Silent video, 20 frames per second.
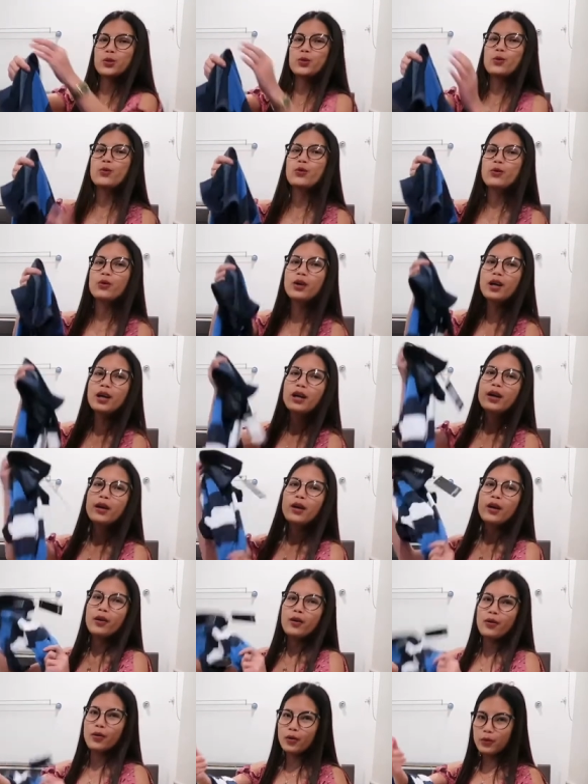sure
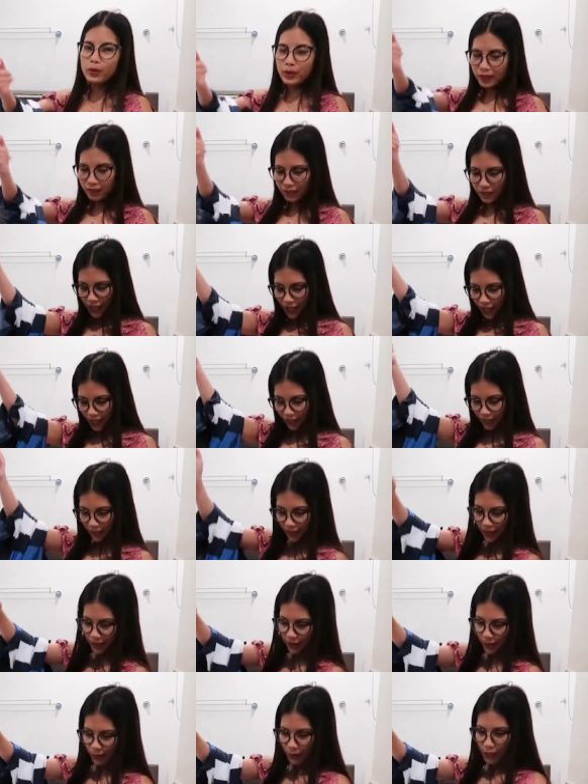who will take
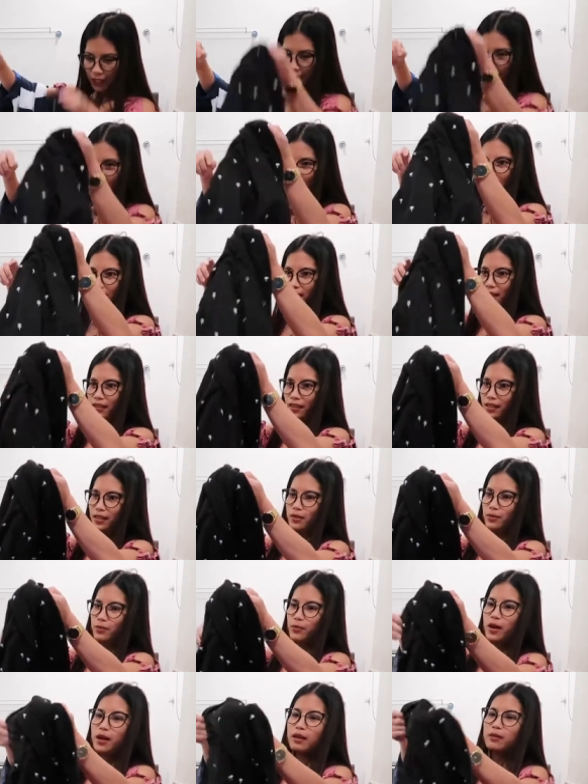this one or
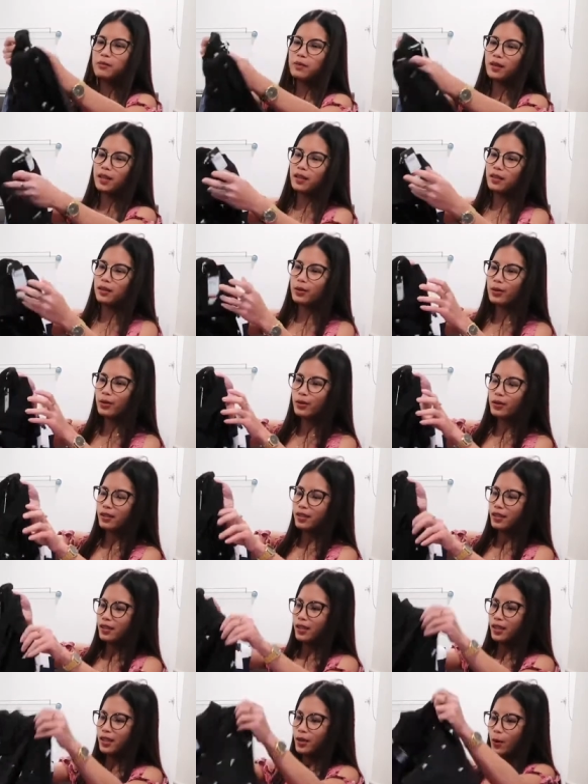this one, pero
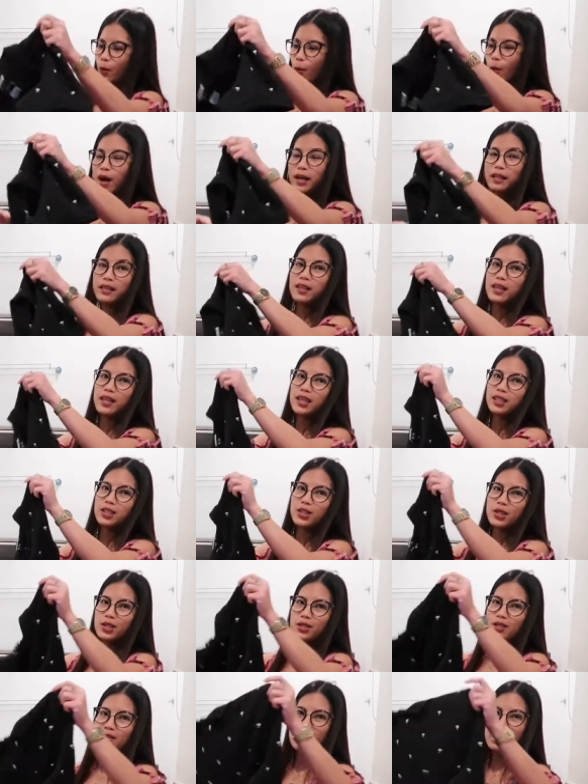one
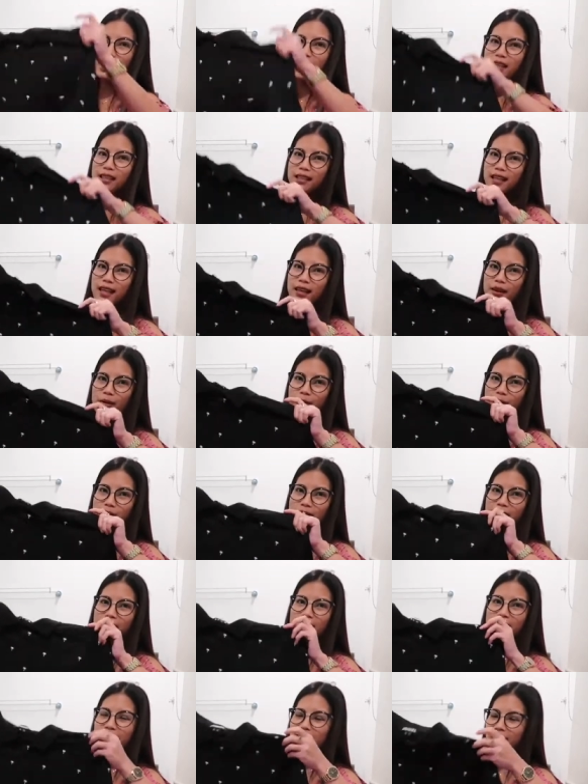each silang
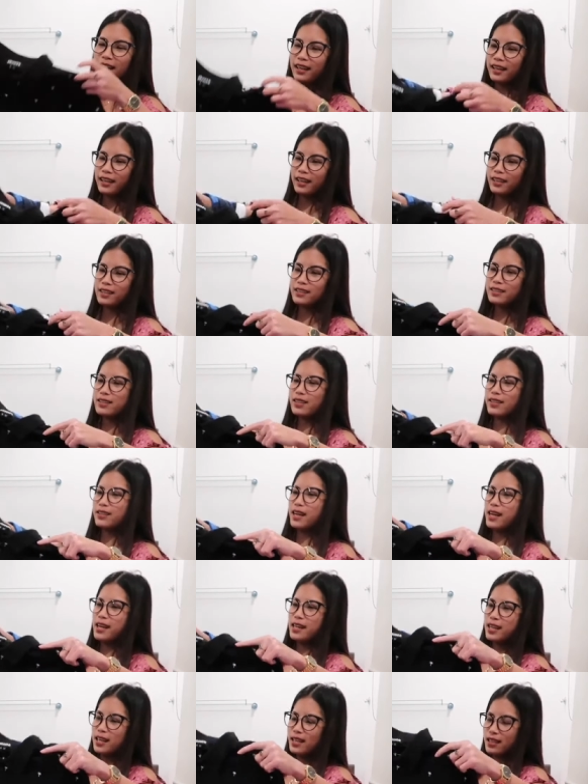dalawa. So
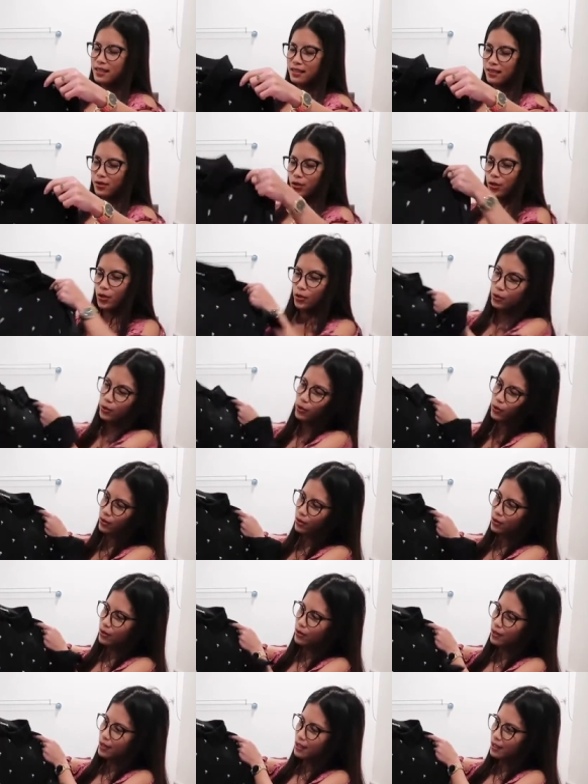they can
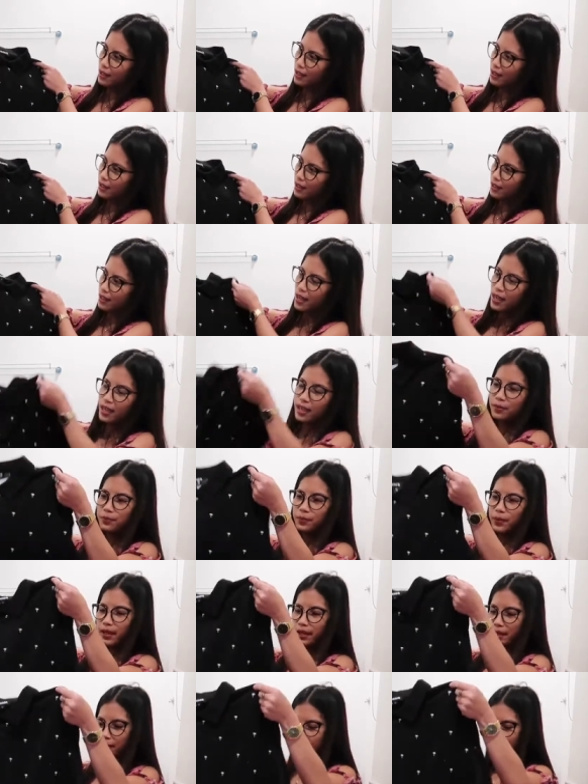choose, they can
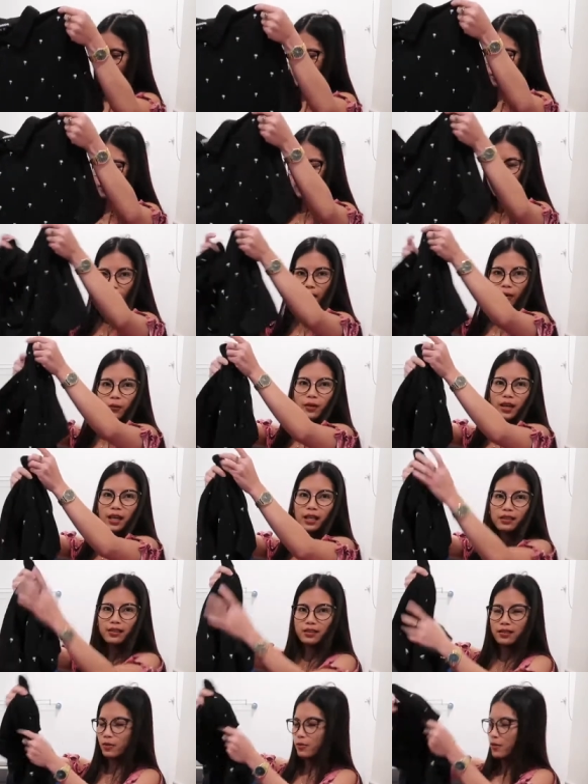pick whatever they
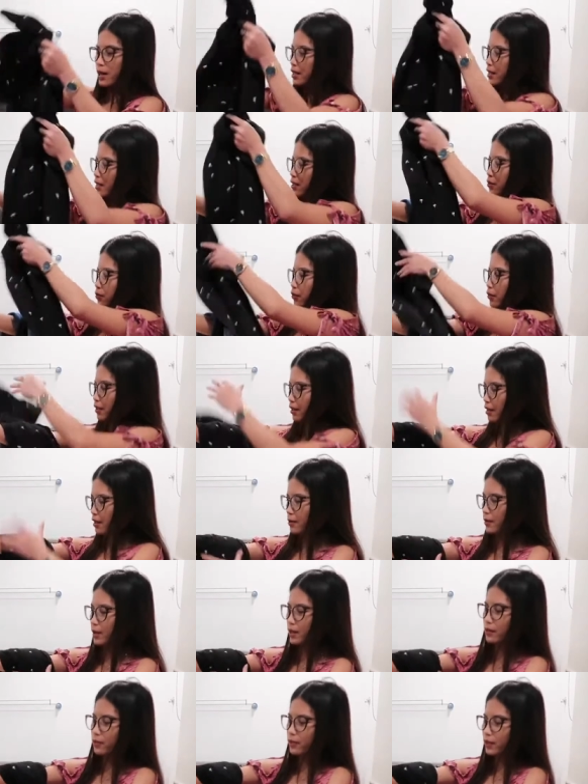want. So one each for them.
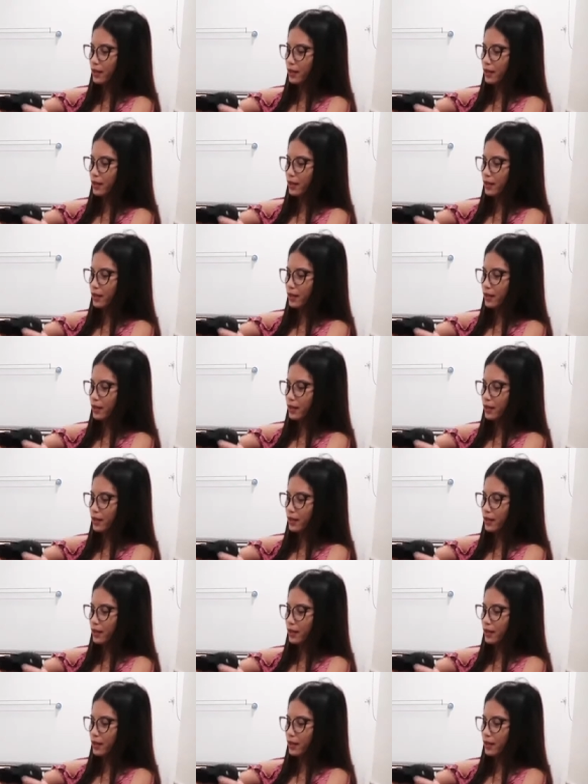That's